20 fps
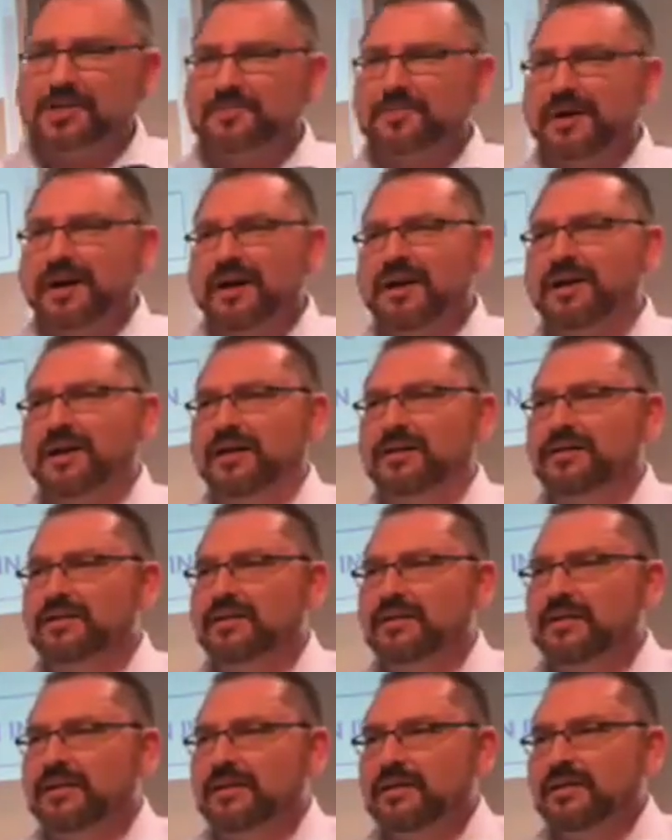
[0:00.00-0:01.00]
Jeremiah?
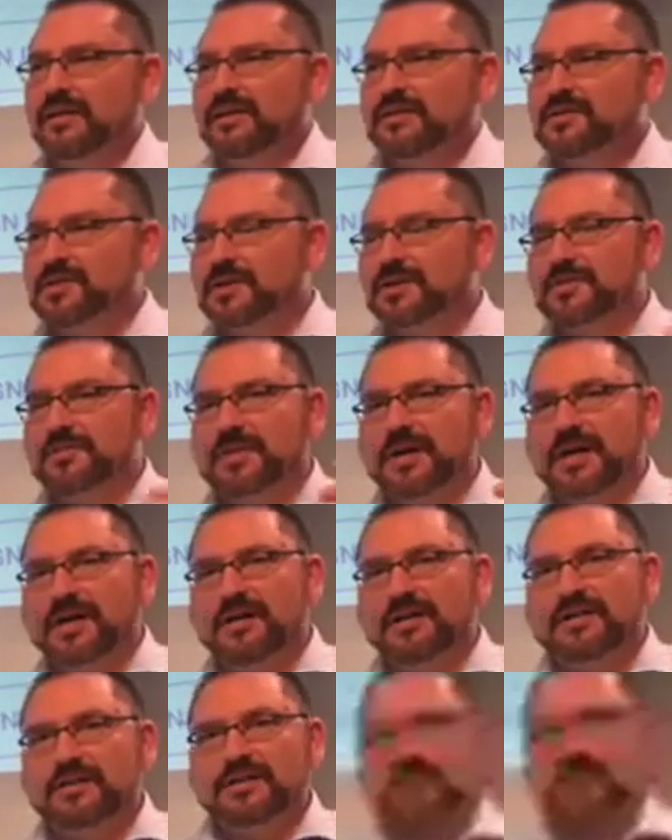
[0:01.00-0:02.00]

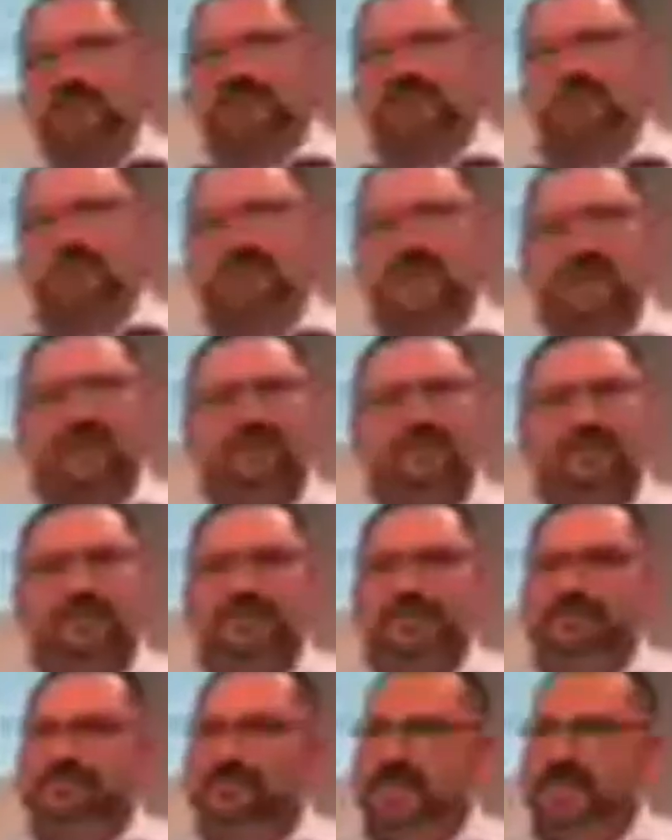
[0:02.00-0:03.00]
Jeremiah, the young
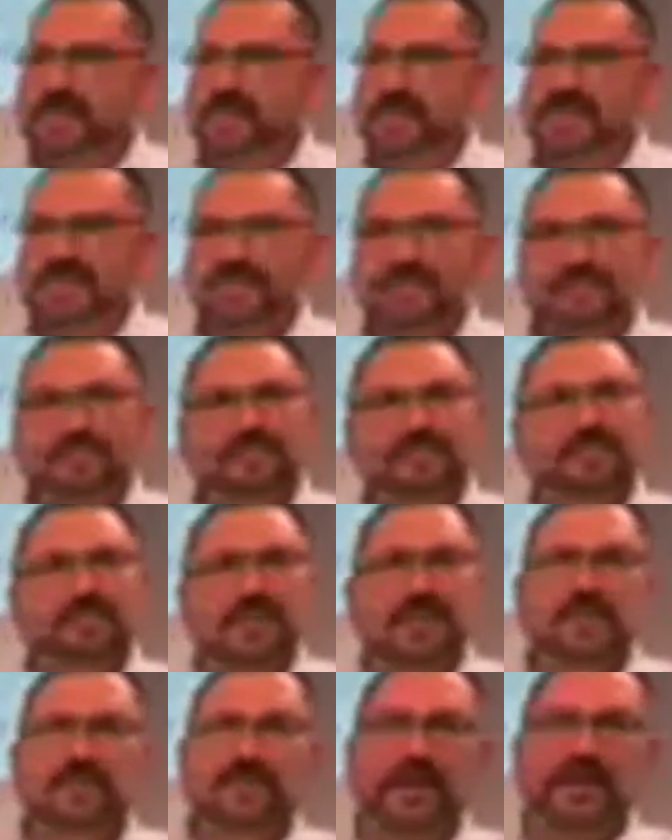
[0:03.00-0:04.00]
prophet, he says, you
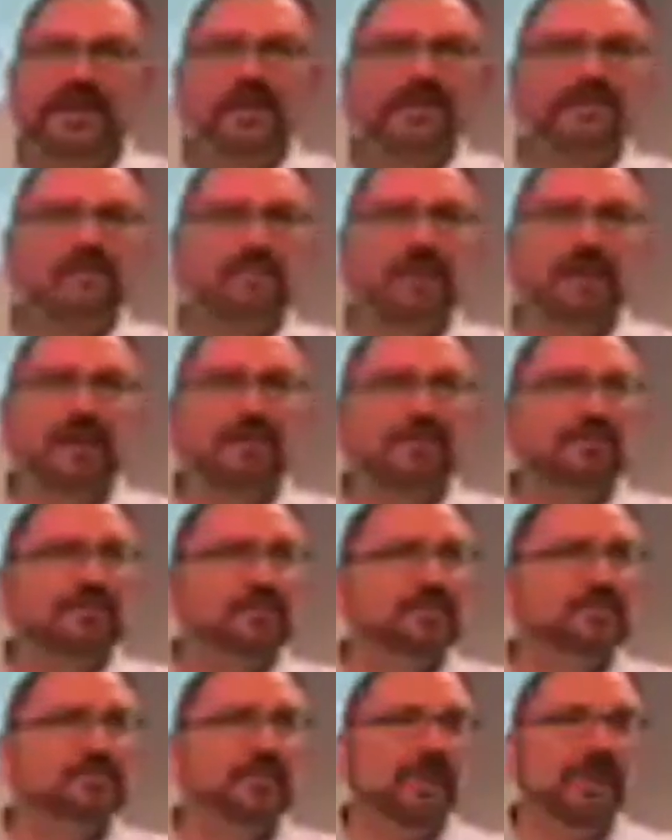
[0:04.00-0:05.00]
know, I don't have a
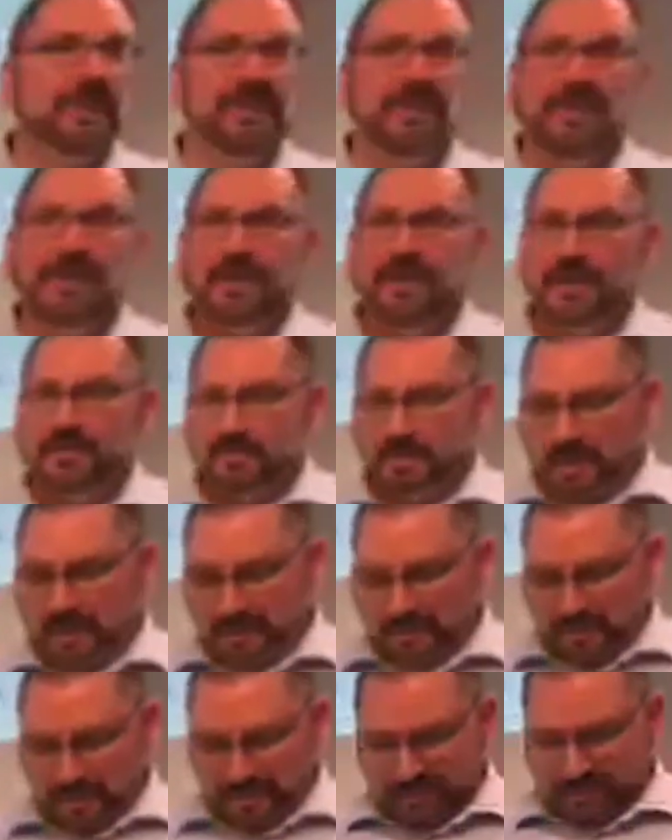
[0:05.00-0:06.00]
mouth to speak,
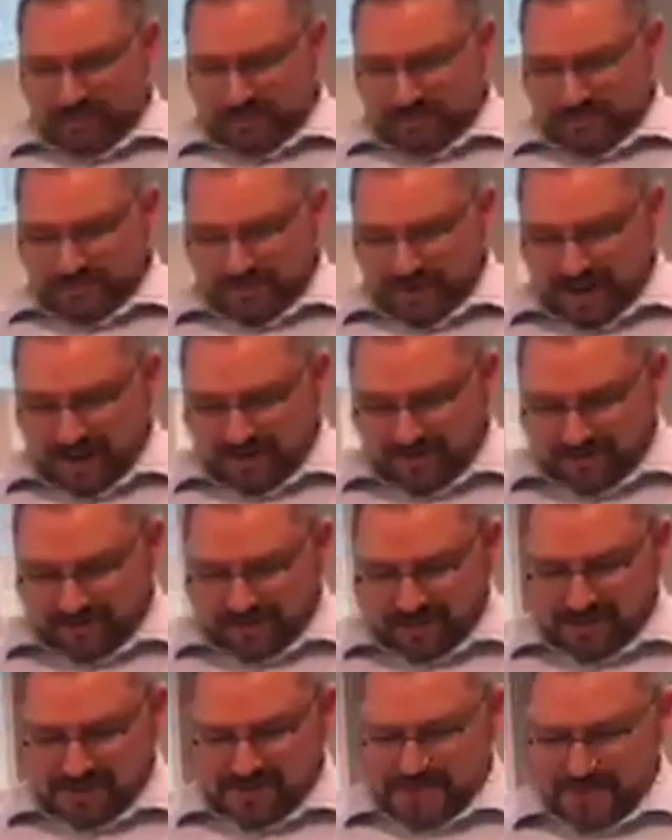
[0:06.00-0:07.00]
but what does the Father
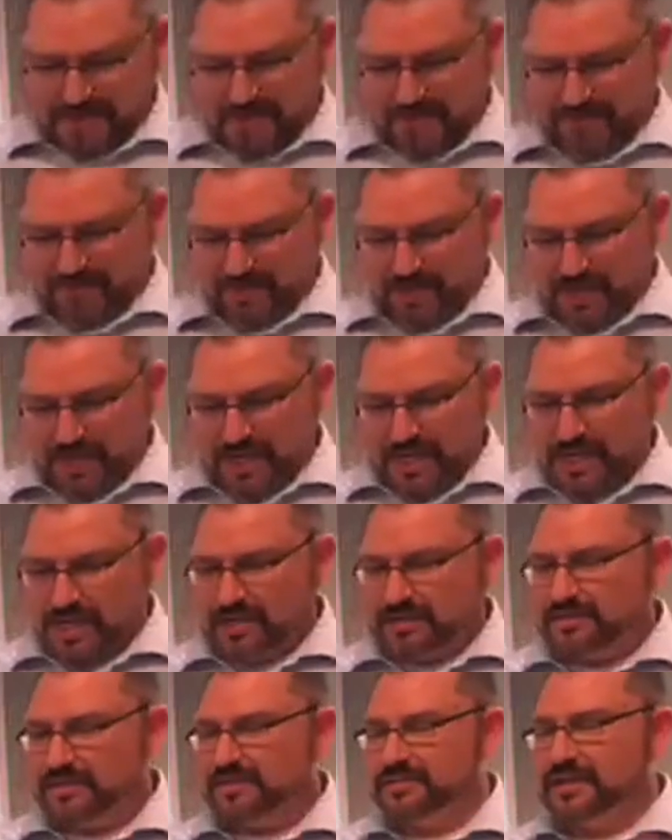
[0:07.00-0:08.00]
tell him?
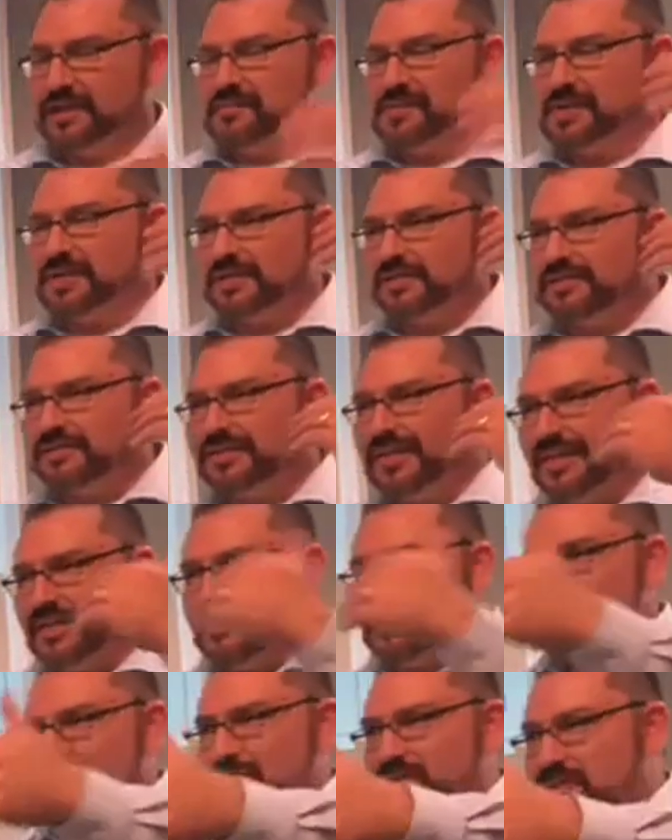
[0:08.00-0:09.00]
He says, I'm gonna
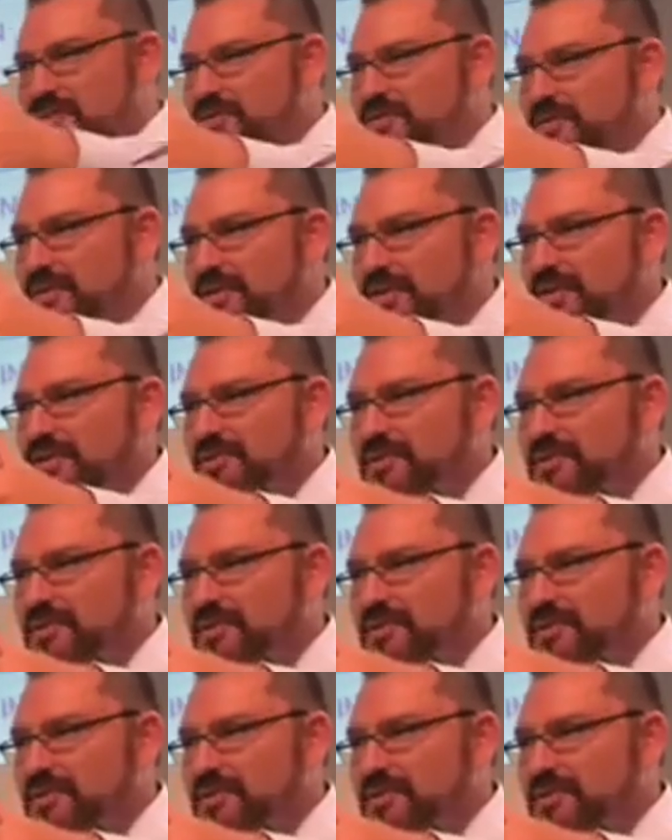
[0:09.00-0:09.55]
send you